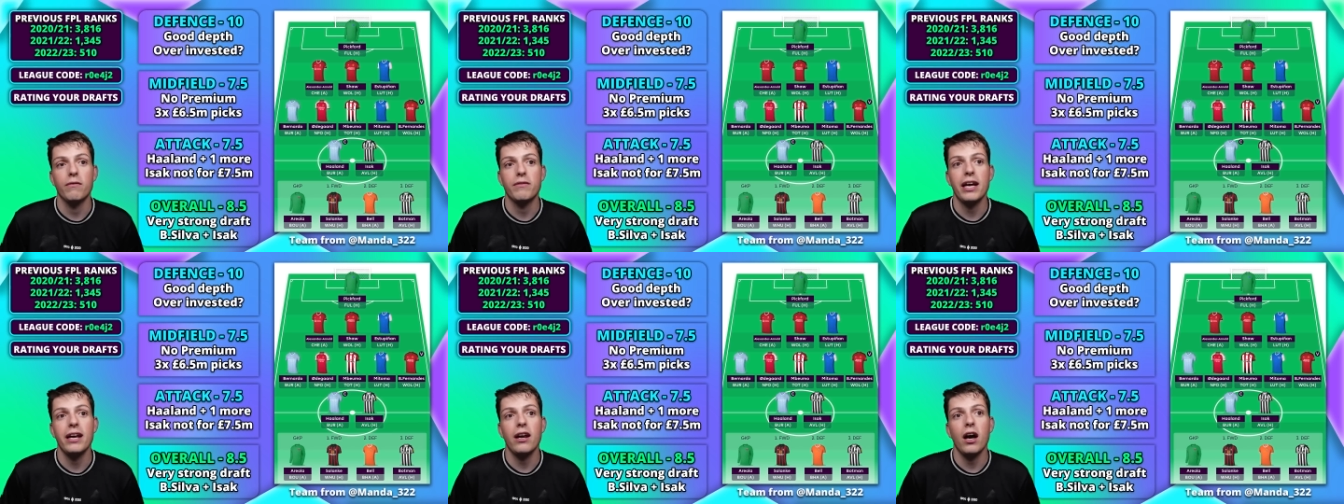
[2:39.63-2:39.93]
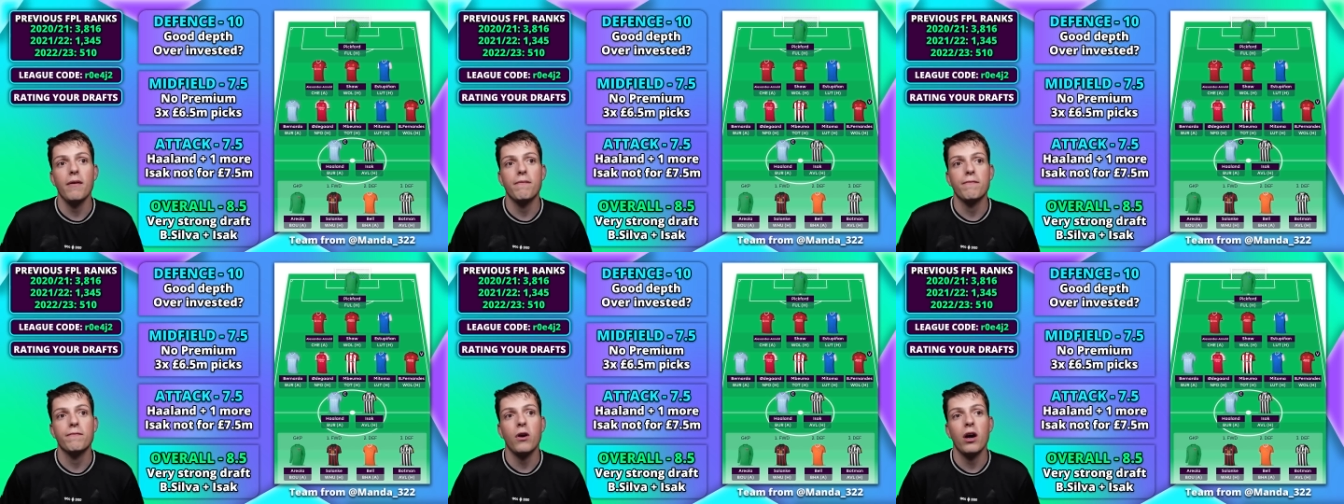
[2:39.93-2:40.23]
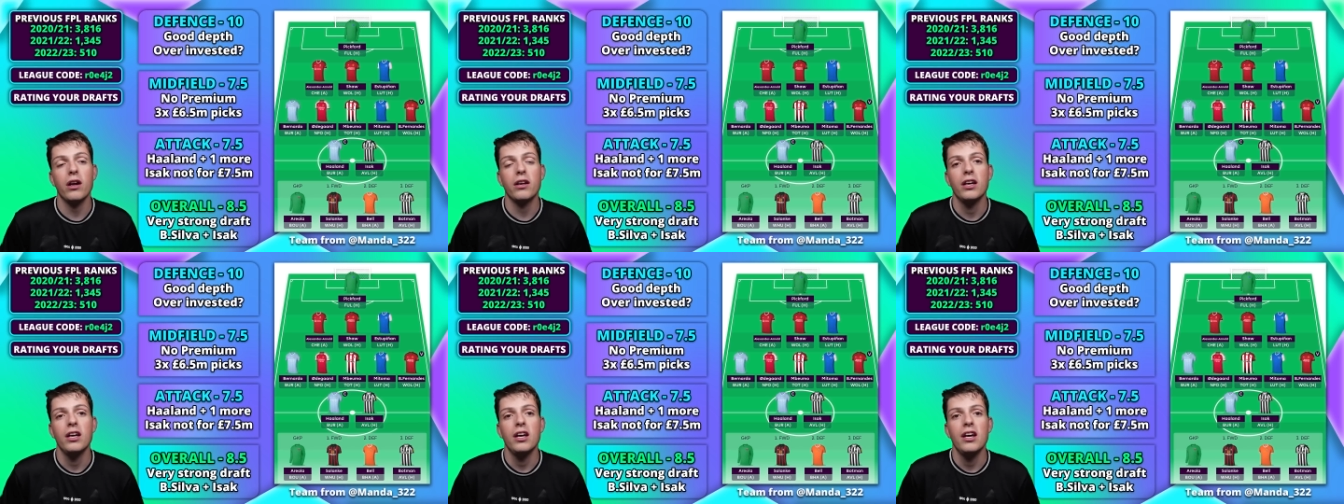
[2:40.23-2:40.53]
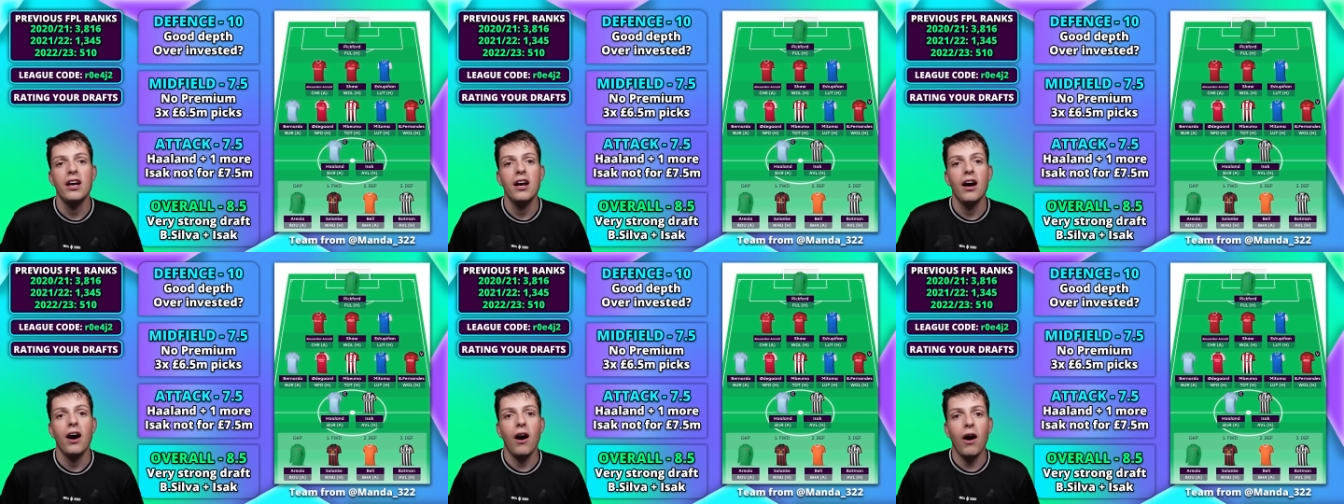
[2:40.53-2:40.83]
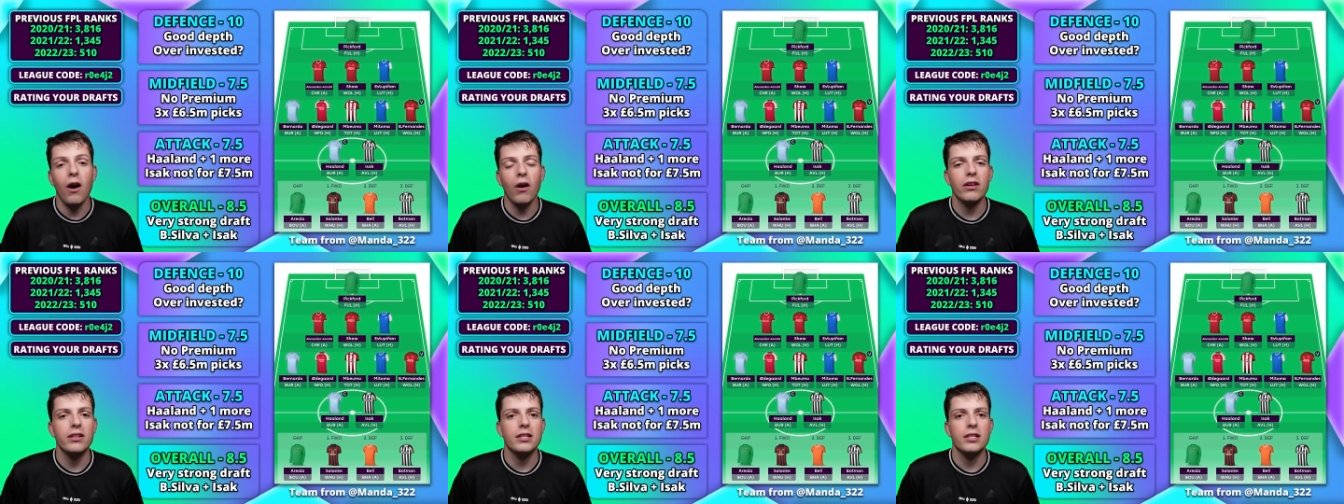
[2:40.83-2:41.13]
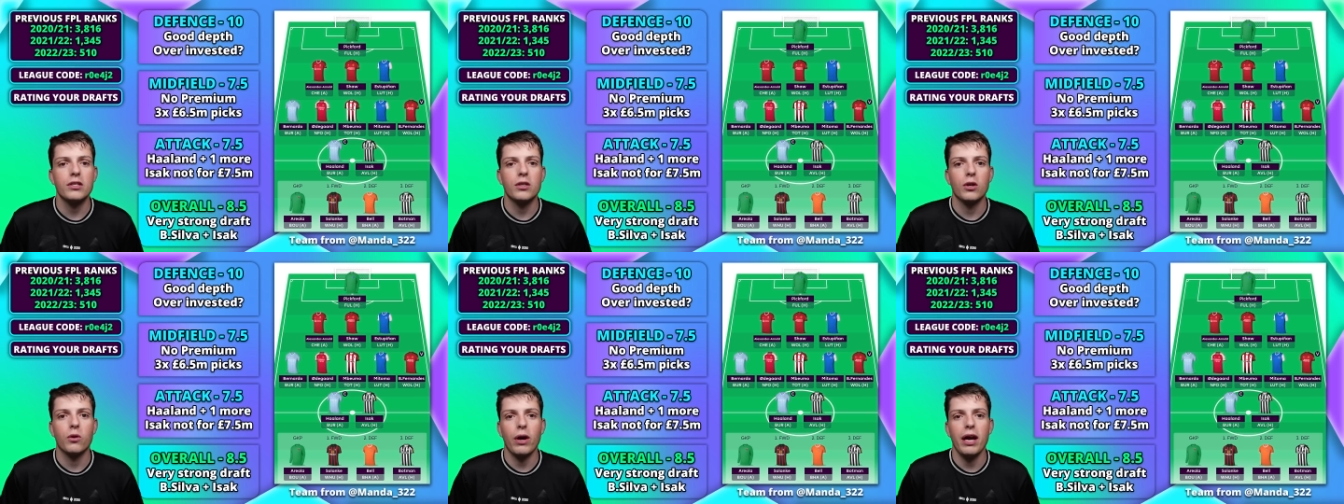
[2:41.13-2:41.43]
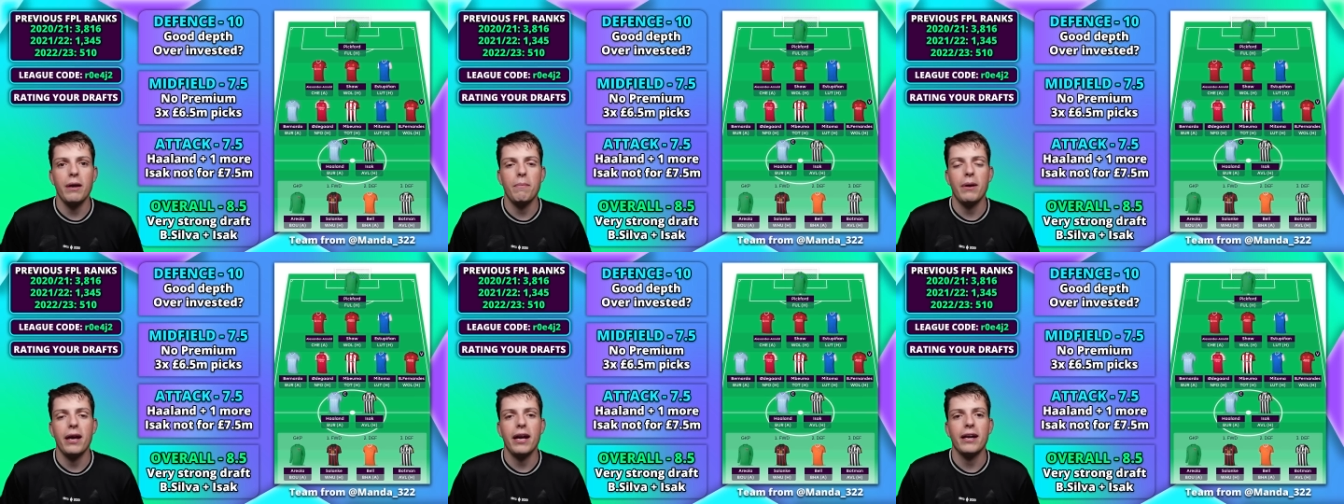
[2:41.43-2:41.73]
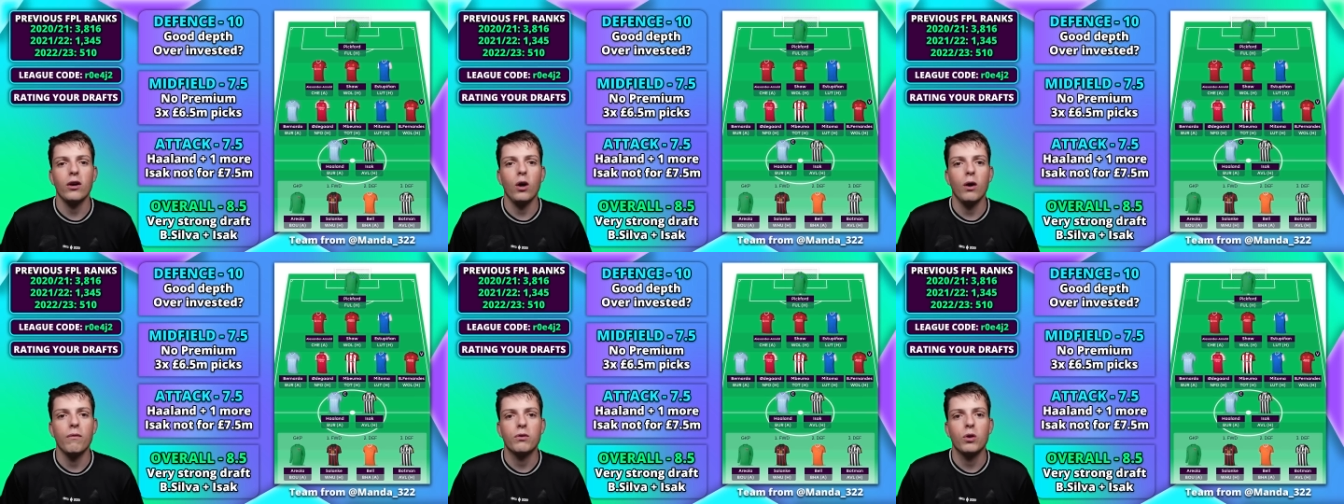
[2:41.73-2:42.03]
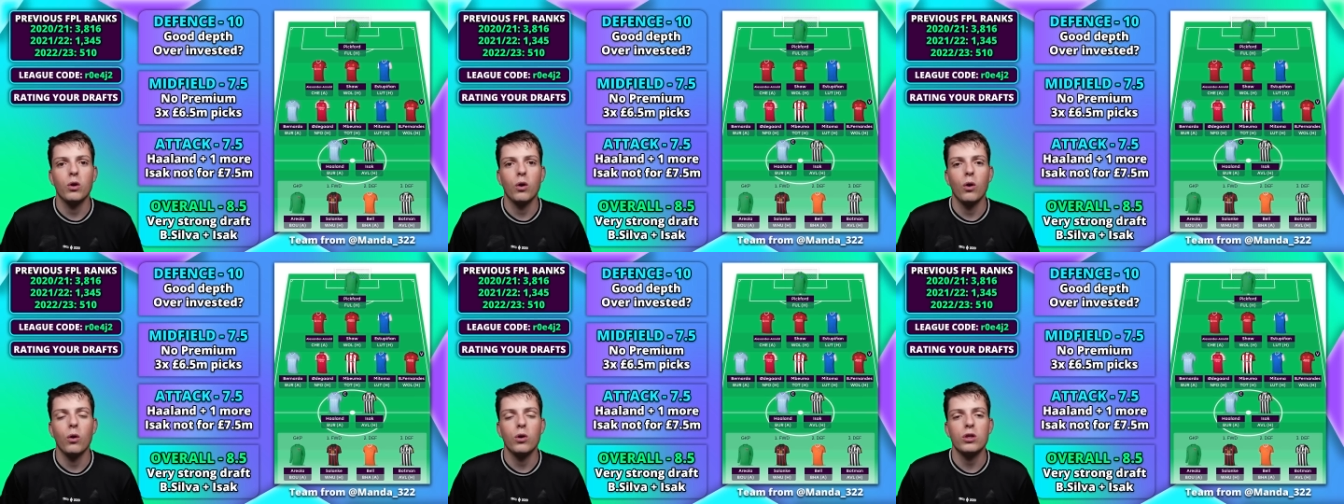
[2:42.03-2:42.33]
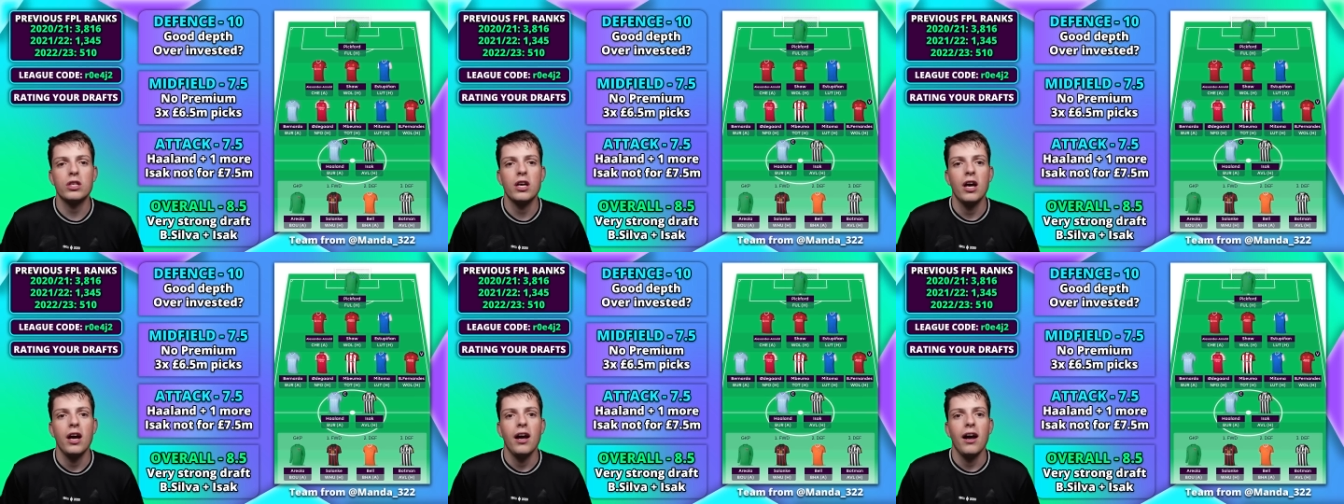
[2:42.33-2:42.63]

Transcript: Then up front, Haaland is a great pick, of course.